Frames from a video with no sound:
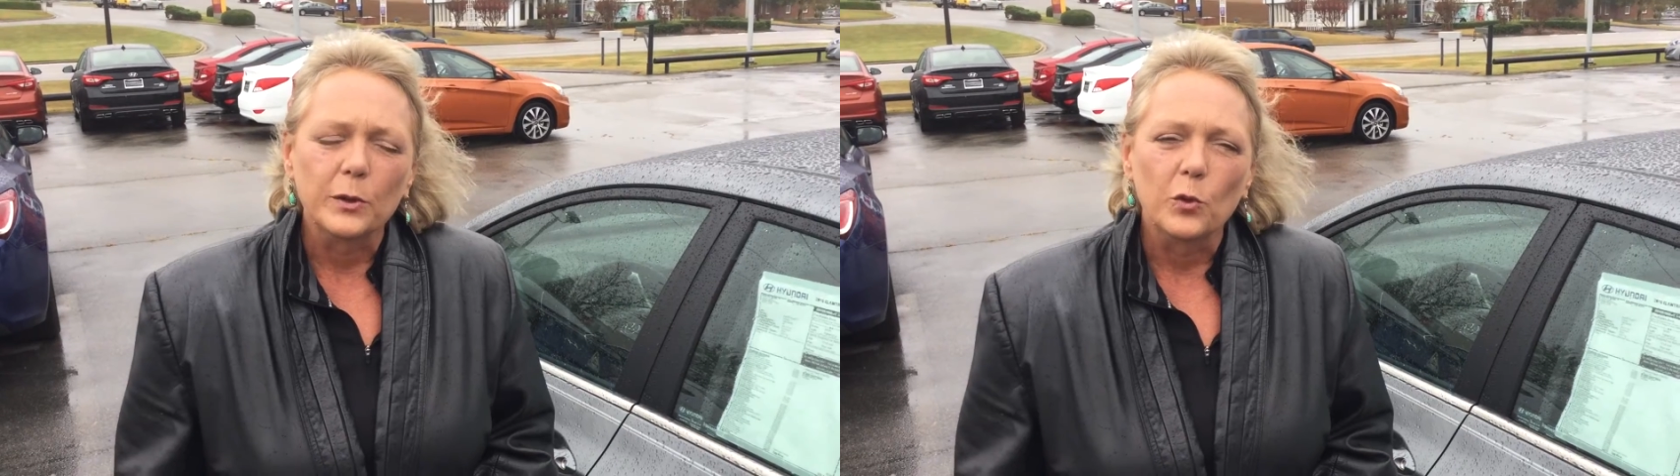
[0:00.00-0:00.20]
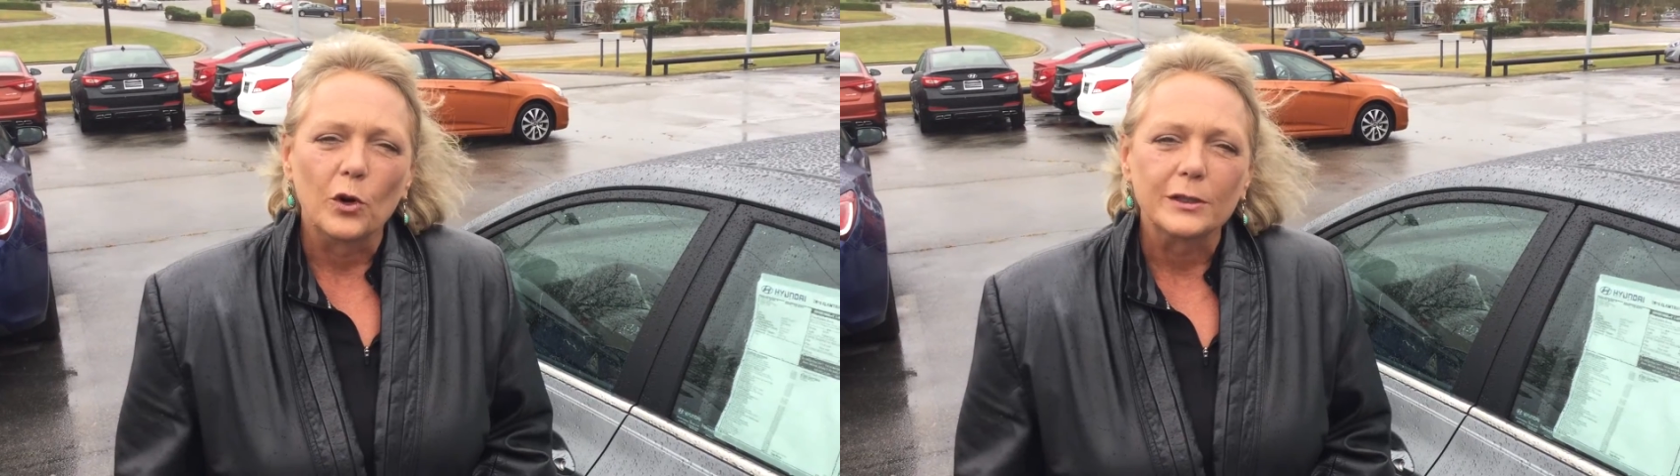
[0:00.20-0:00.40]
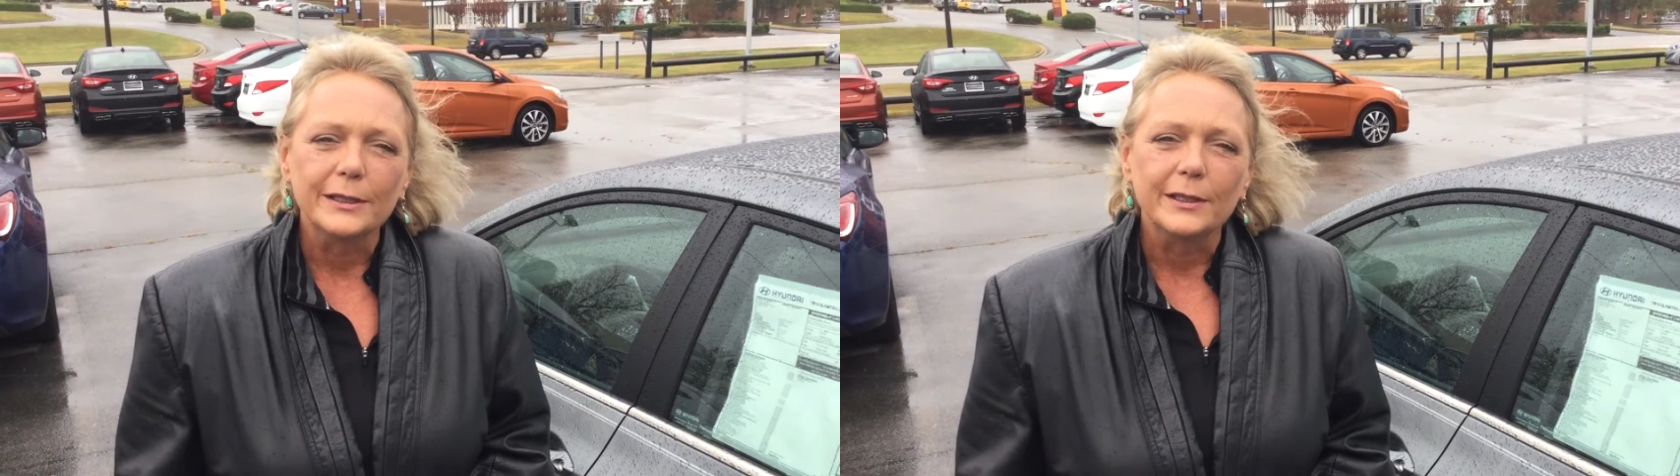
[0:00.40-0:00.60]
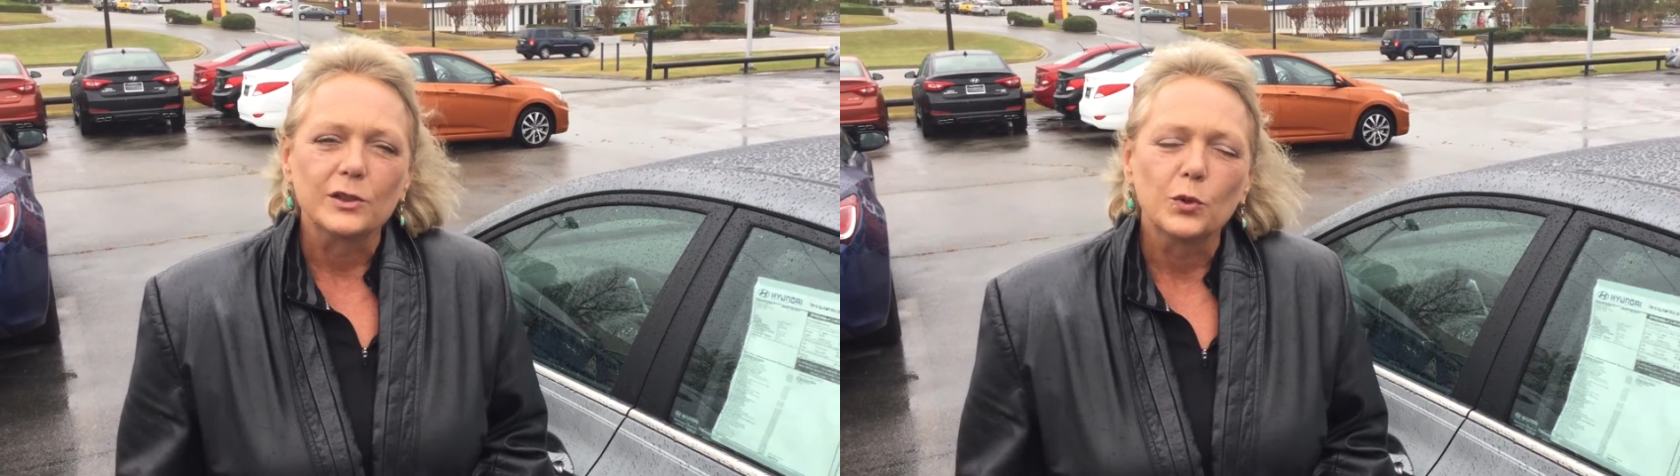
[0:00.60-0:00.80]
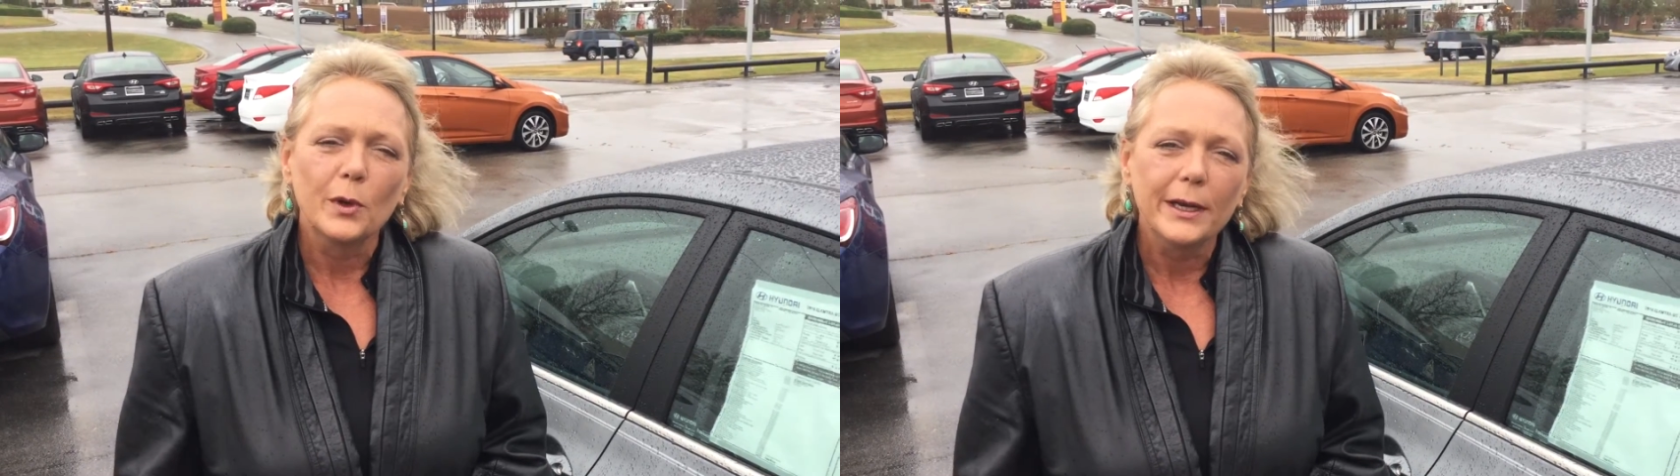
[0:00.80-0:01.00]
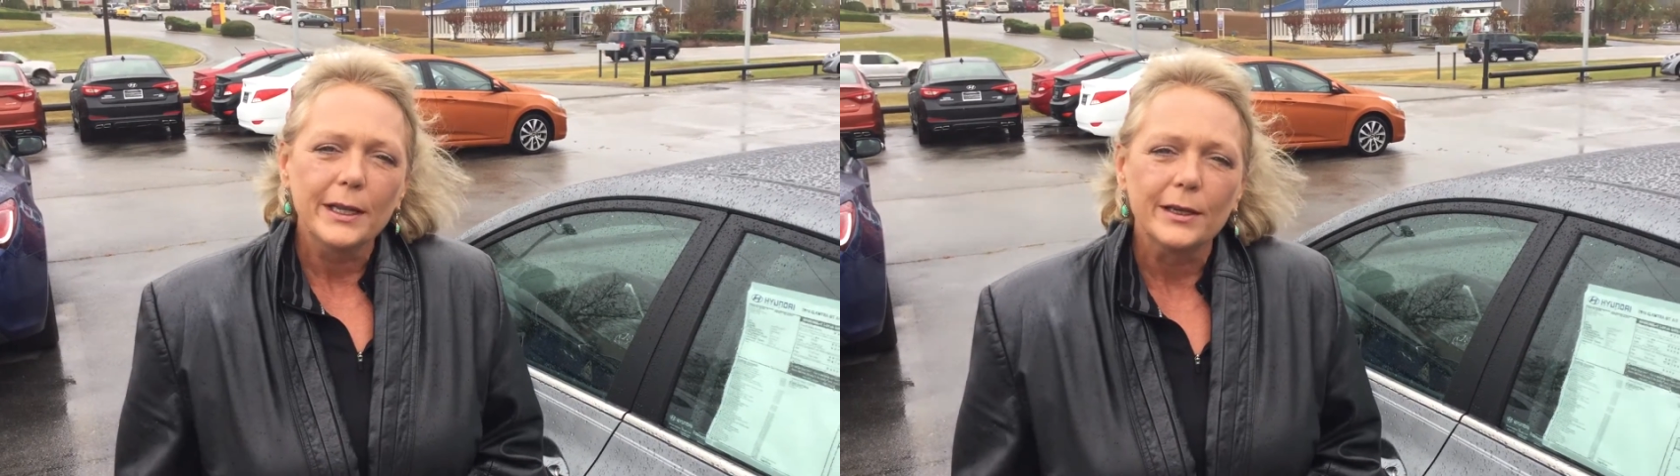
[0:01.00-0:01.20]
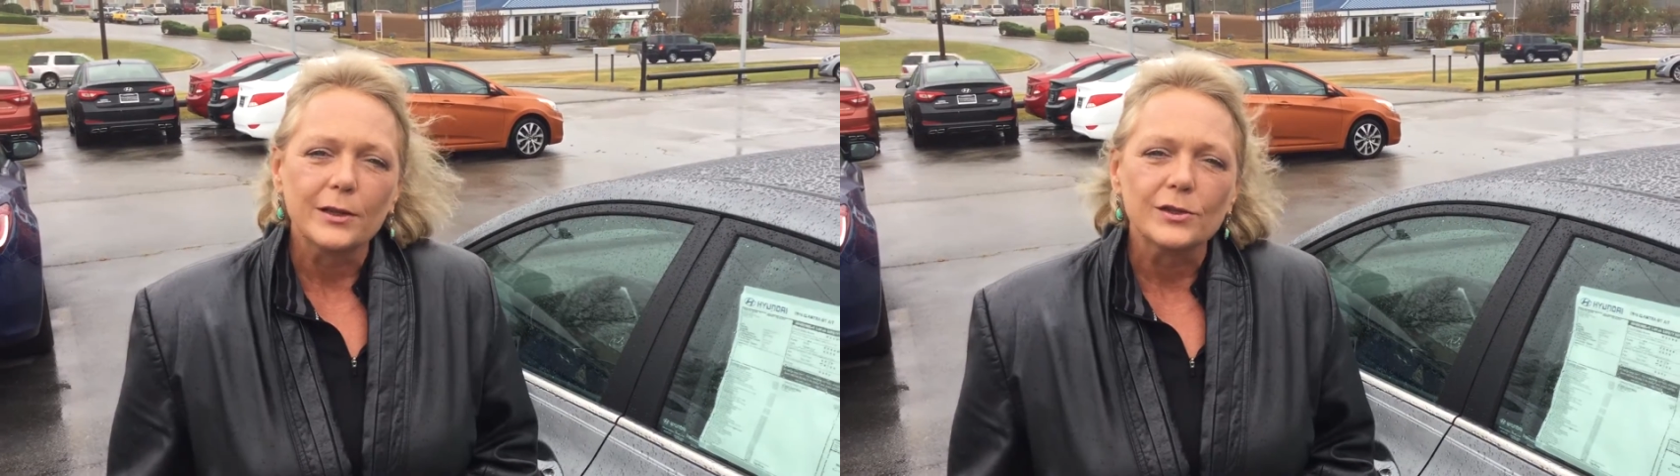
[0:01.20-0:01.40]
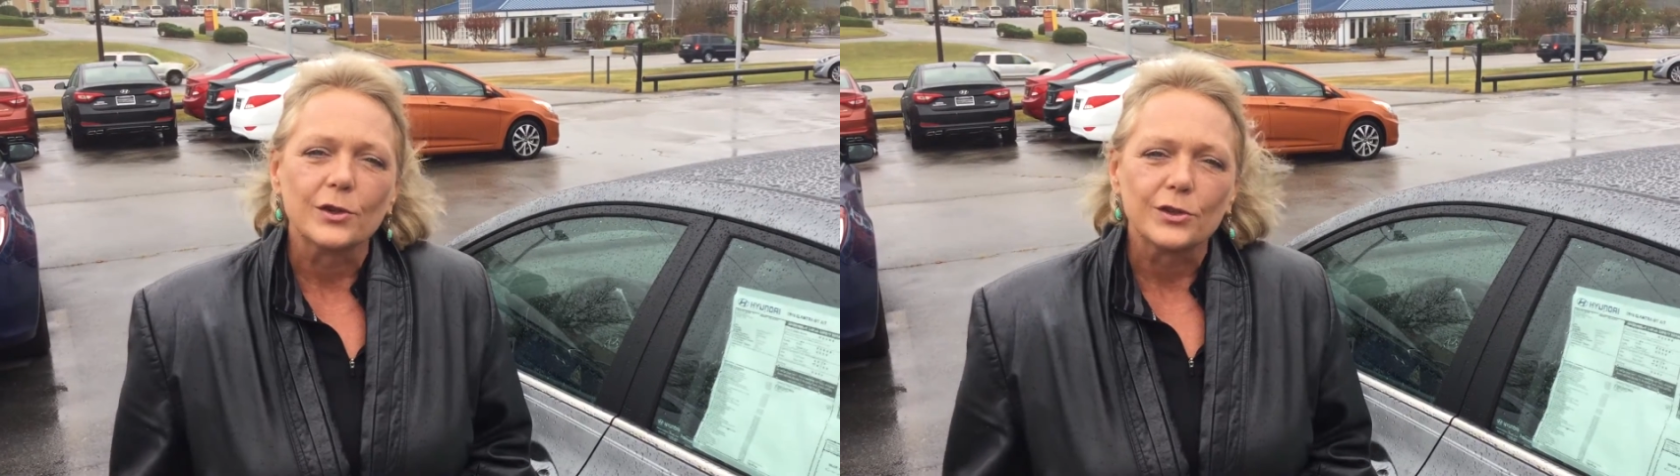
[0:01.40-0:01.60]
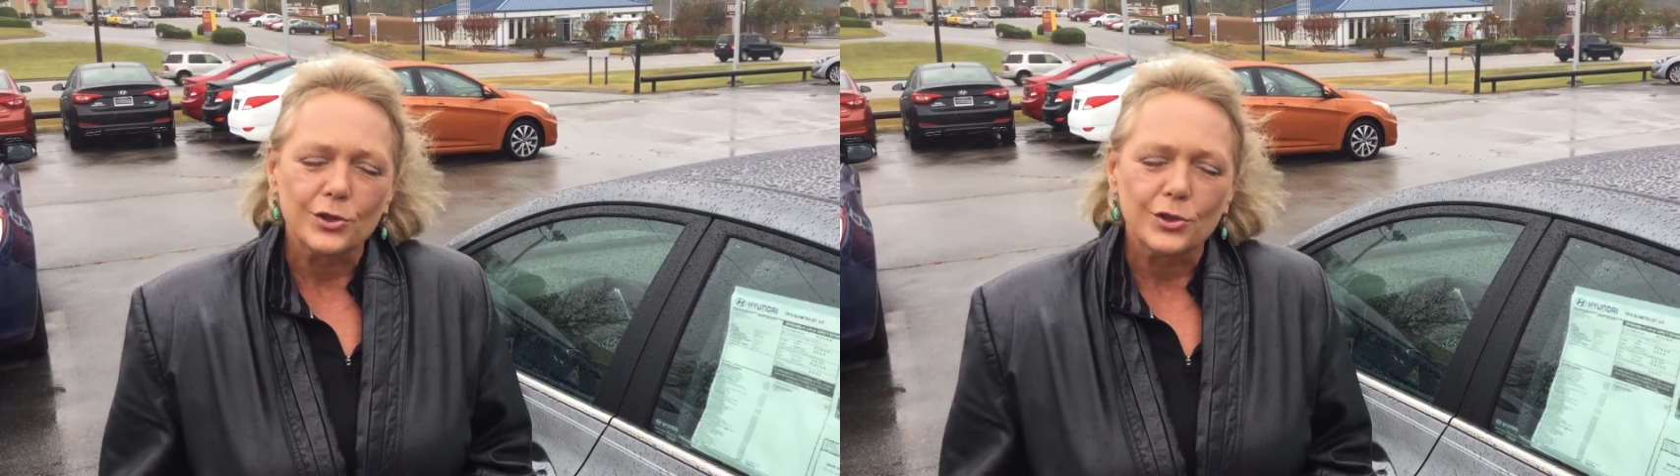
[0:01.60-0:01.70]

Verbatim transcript: warranty to 20 years or